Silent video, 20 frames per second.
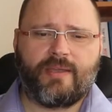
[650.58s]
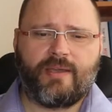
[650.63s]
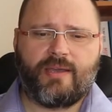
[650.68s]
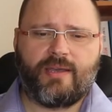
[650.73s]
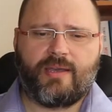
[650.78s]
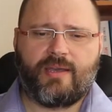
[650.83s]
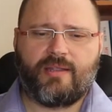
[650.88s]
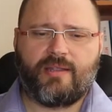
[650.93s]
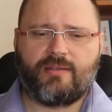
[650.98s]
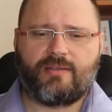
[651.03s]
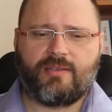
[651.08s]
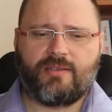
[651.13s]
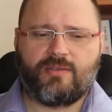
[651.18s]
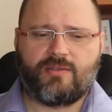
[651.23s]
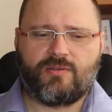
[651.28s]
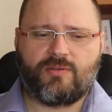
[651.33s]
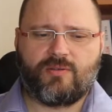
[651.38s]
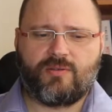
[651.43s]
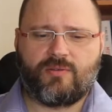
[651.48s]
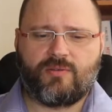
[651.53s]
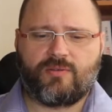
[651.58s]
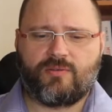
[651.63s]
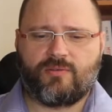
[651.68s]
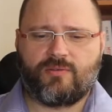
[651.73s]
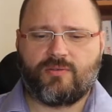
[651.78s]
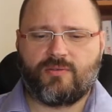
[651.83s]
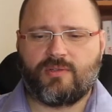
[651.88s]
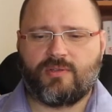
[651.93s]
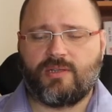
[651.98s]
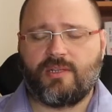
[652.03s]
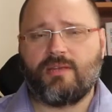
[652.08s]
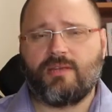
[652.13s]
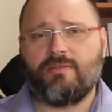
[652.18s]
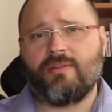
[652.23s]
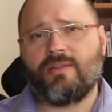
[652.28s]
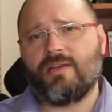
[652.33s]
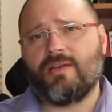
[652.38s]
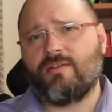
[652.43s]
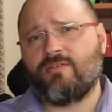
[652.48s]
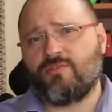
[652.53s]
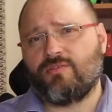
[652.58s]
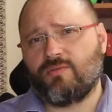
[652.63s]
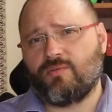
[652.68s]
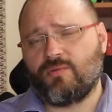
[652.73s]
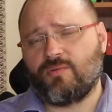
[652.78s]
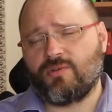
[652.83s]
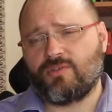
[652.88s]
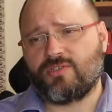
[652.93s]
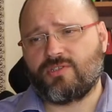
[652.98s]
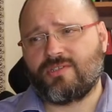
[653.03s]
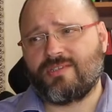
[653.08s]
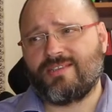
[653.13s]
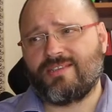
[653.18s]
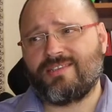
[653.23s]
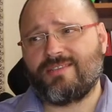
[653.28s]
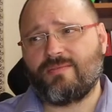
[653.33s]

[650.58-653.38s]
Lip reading: and he's going to leave it afterwards.